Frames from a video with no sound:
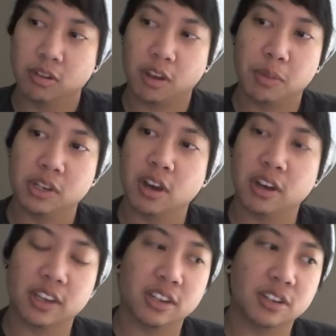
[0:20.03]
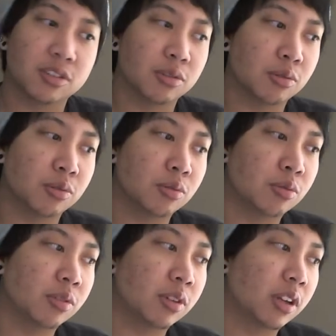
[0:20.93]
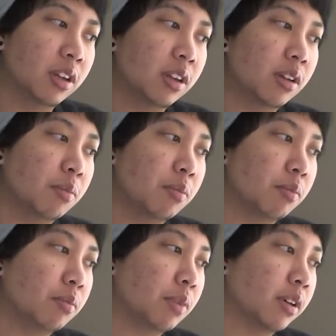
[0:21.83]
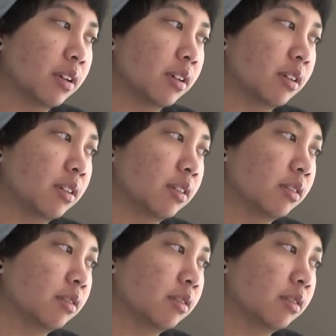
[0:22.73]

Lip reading: I've been talking to uh,